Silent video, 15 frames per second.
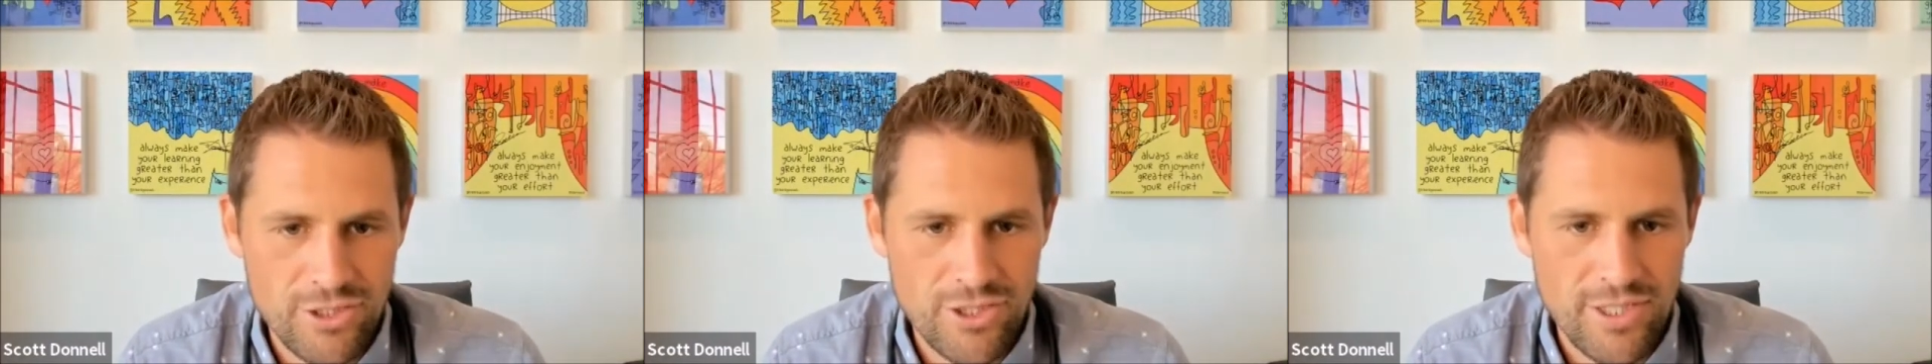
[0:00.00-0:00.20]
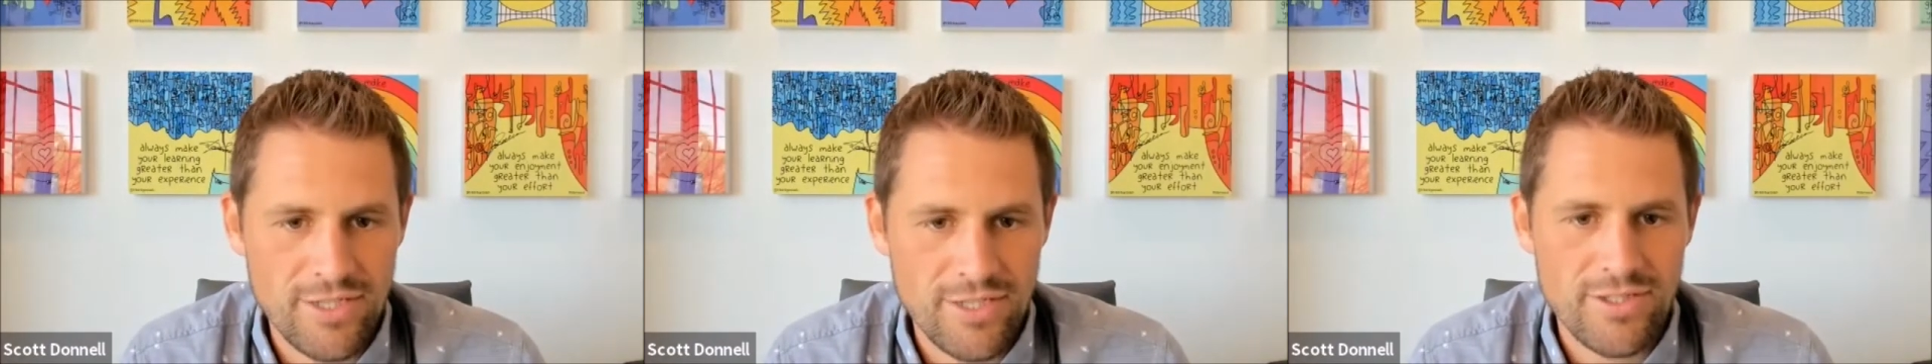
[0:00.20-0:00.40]

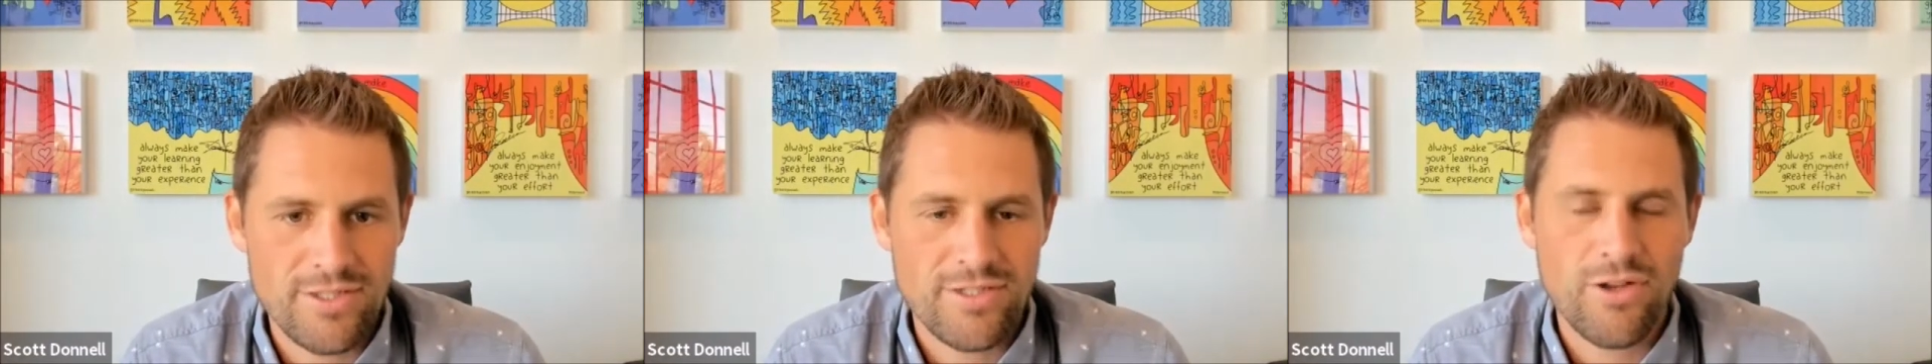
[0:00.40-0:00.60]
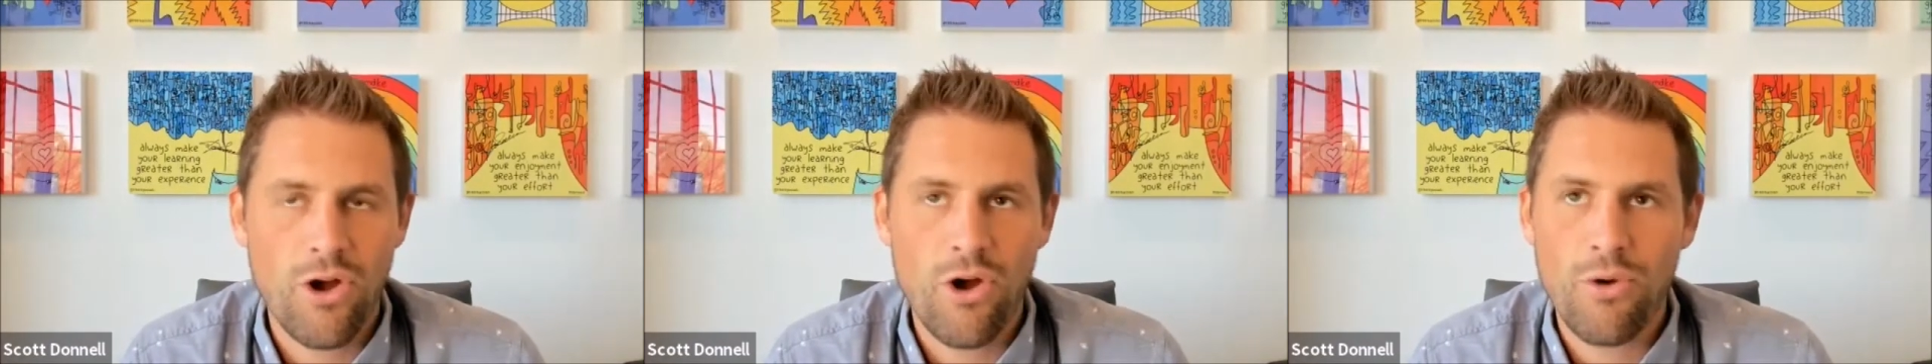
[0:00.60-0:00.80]

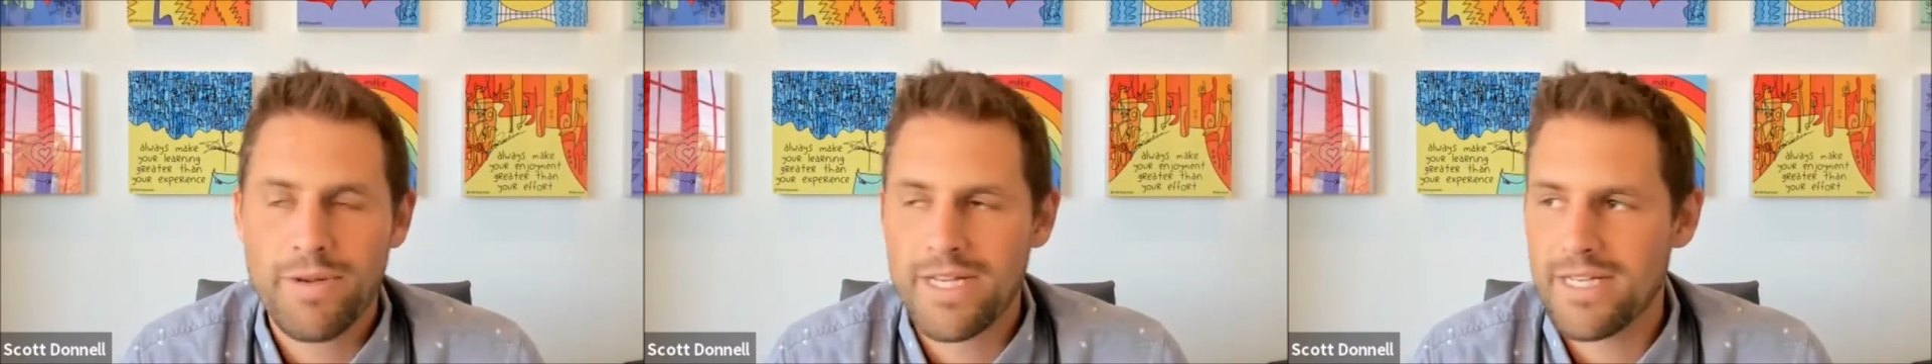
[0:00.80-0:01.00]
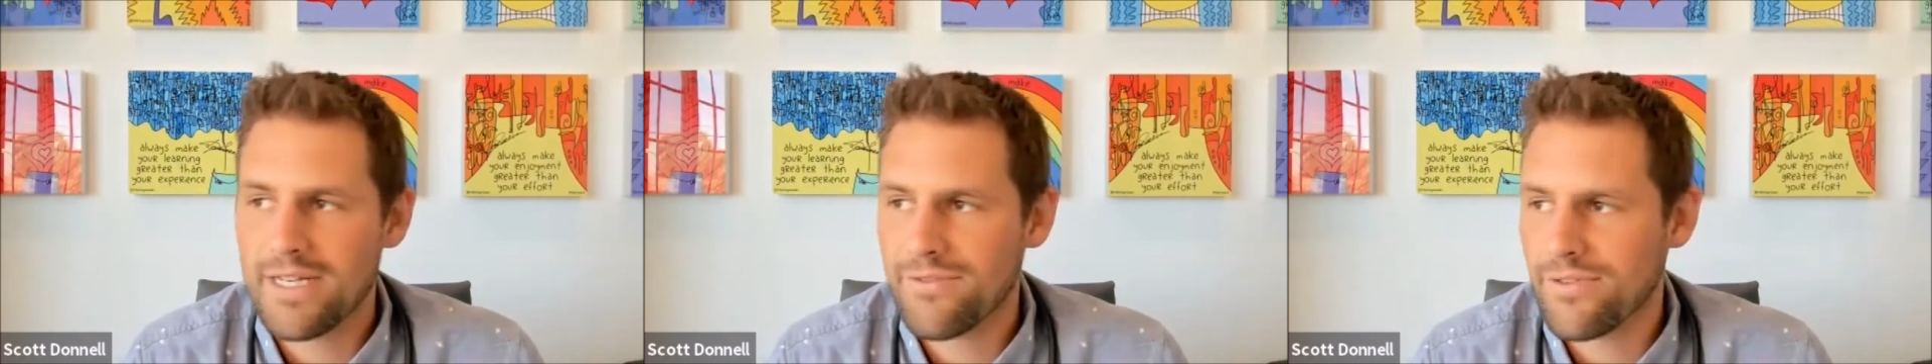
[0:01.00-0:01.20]
changes so
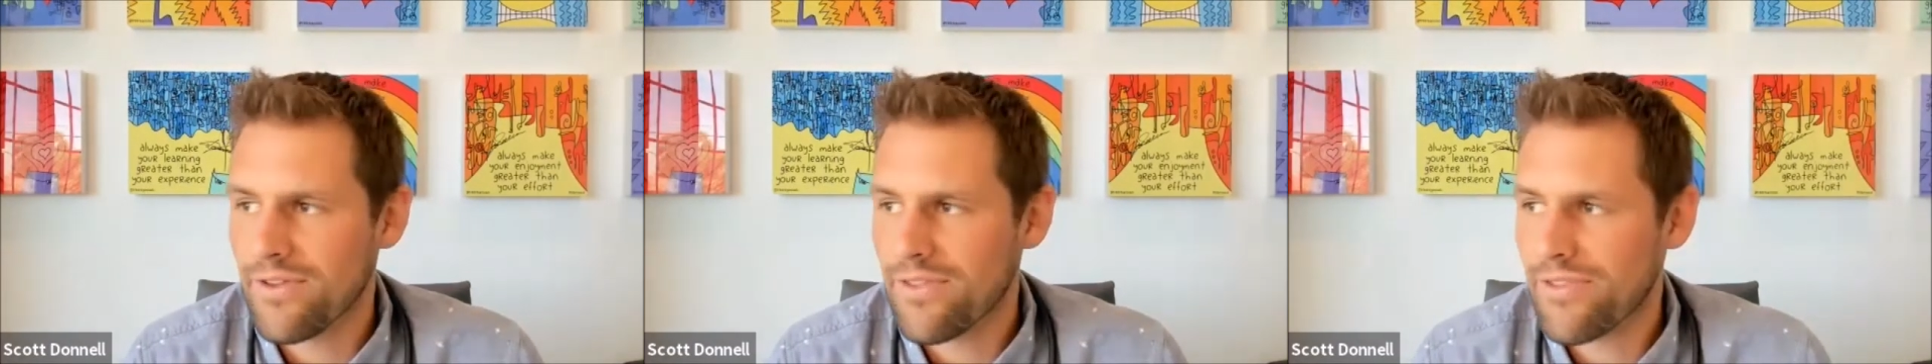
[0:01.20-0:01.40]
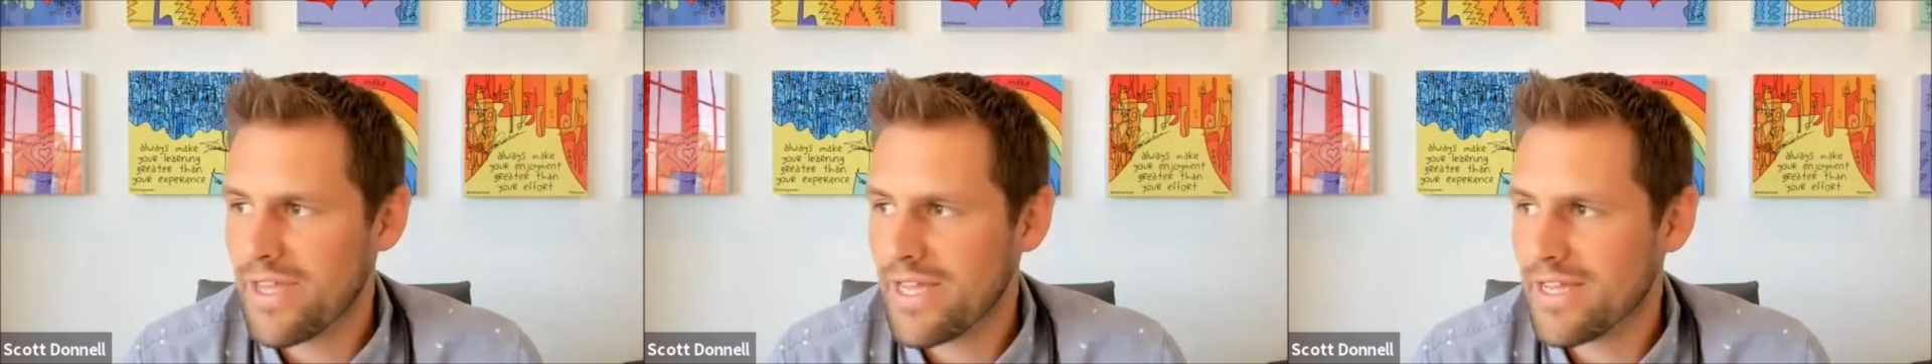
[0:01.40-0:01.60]
many different
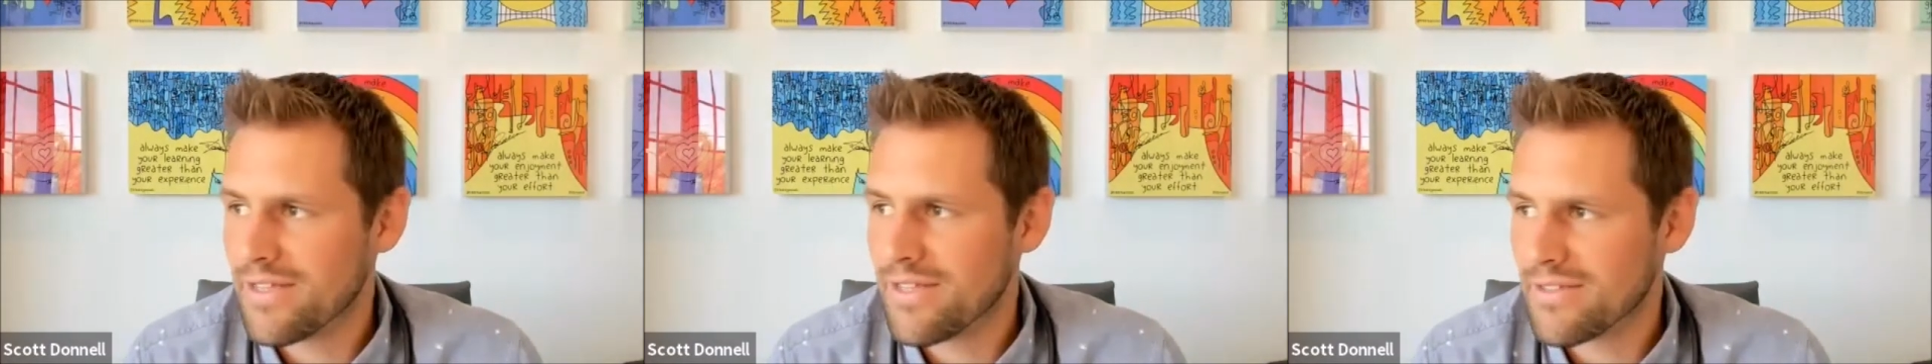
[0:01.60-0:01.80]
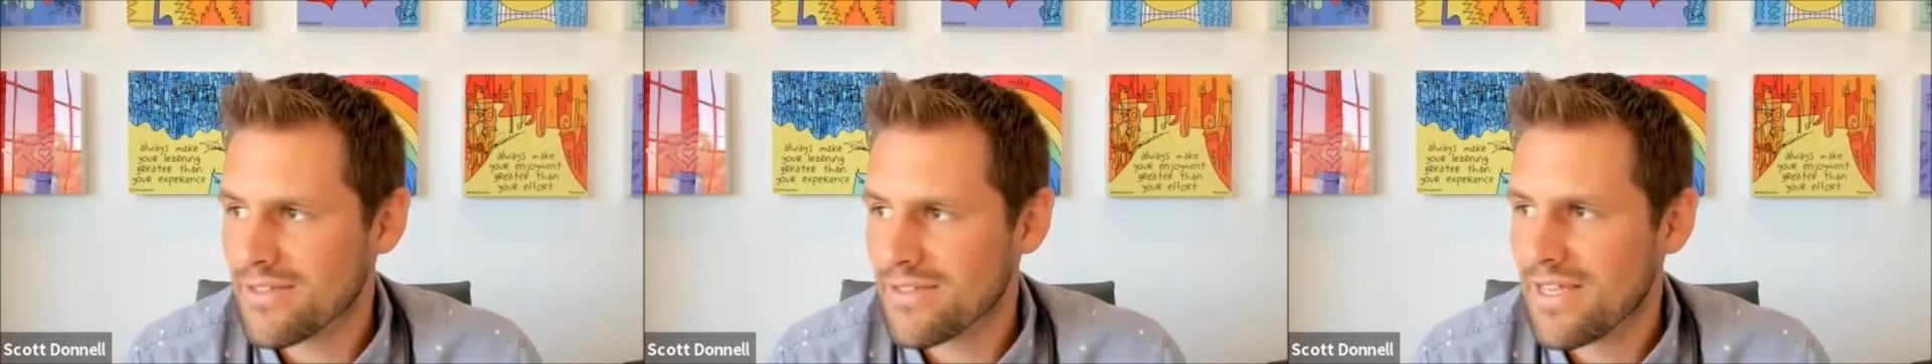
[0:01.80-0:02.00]
things.